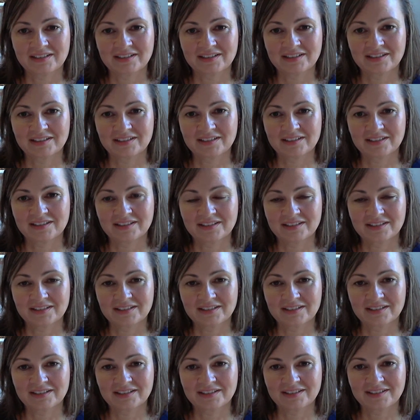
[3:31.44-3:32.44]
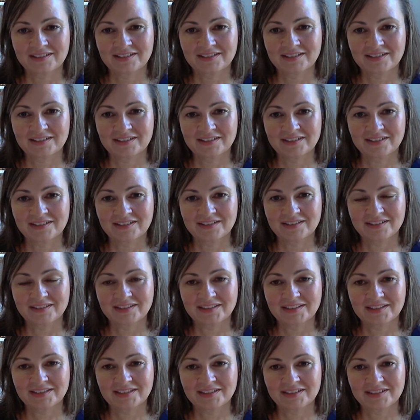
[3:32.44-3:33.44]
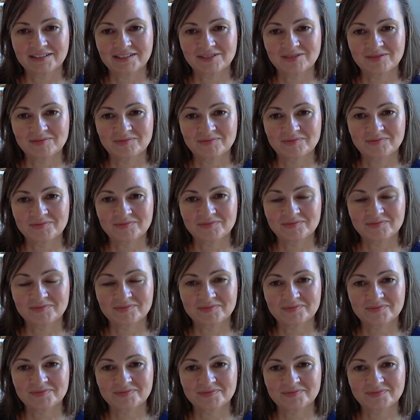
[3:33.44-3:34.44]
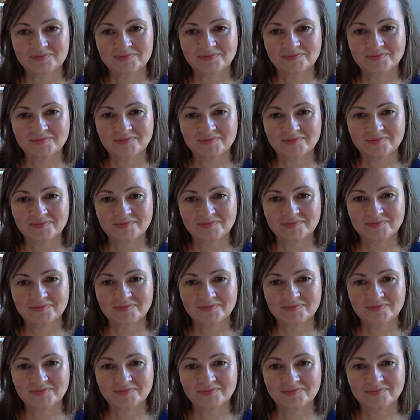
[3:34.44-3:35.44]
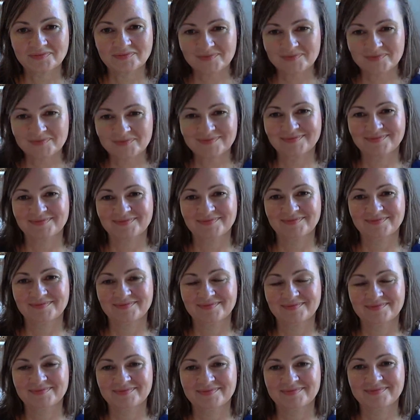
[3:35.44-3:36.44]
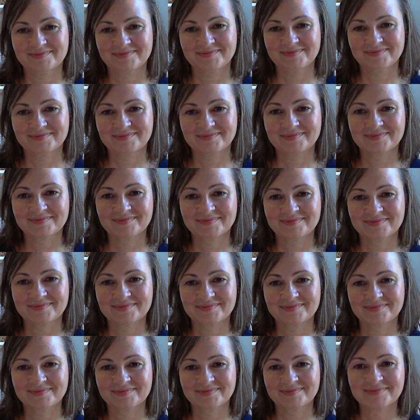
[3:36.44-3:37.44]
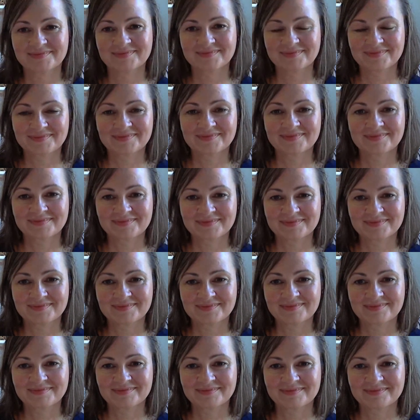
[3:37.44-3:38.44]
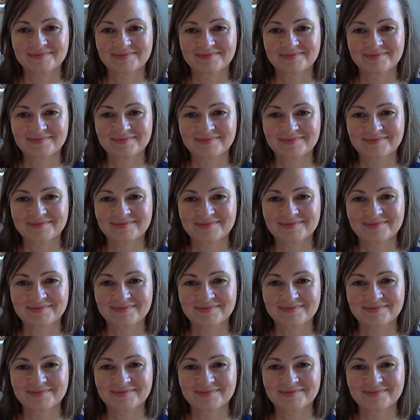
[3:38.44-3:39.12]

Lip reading: This person isn't speaking.